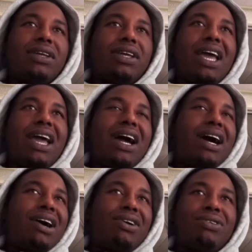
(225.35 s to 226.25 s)
At
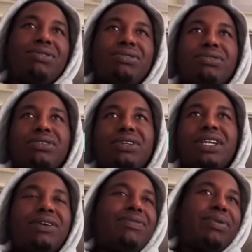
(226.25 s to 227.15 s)
all,
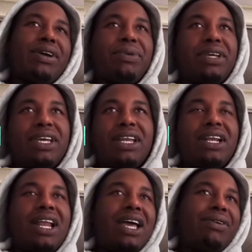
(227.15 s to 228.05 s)
never for him
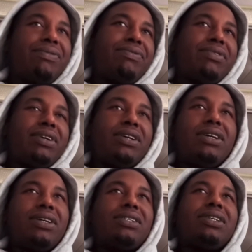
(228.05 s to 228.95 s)
again in life.
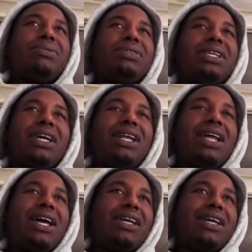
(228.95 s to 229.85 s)
See what I'm
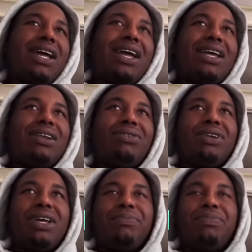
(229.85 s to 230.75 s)
saying? Like, I ain't on that,